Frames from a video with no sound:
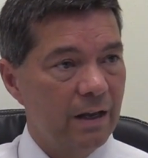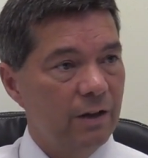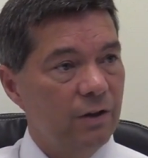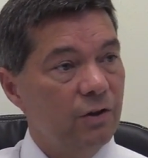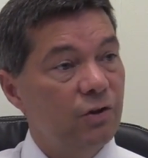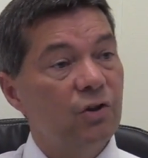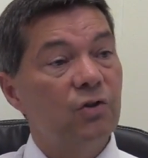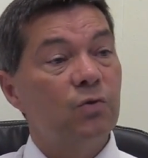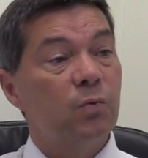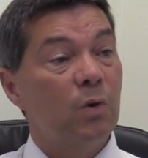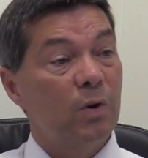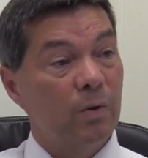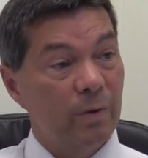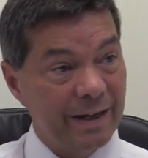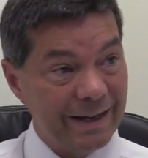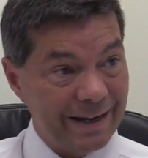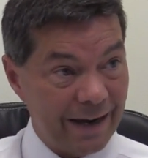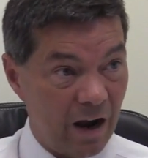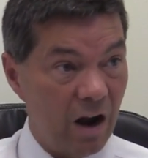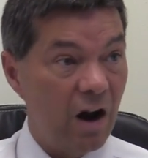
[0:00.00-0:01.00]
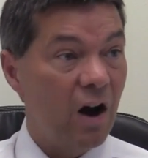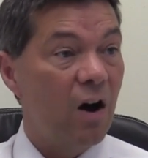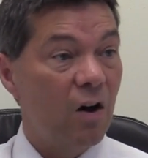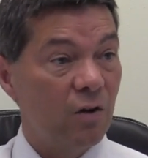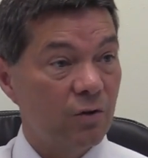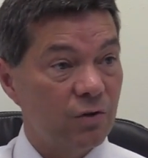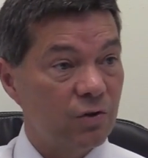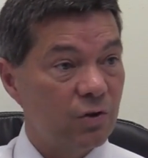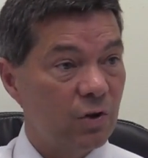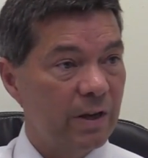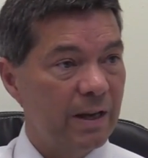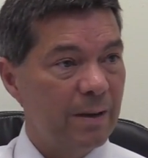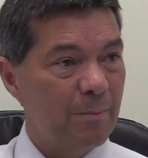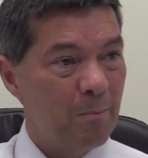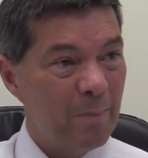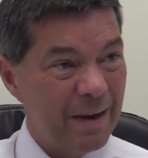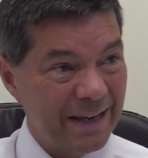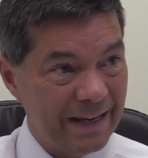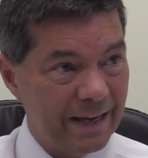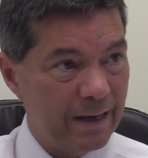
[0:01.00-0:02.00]
You just want to enhance on it,
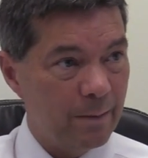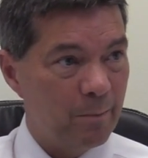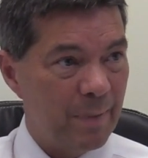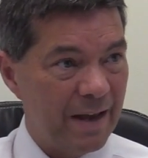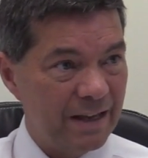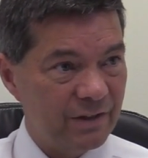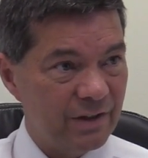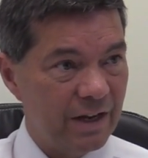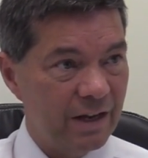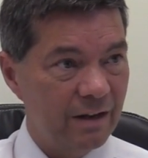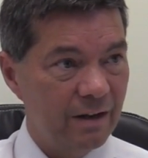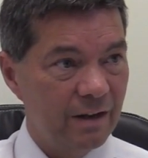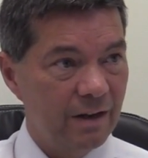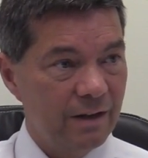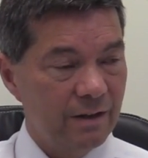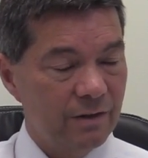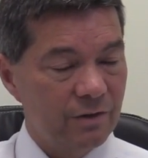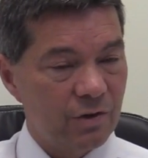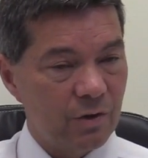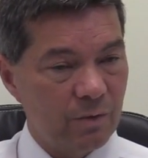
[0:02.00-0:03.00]
make it better. Yeah.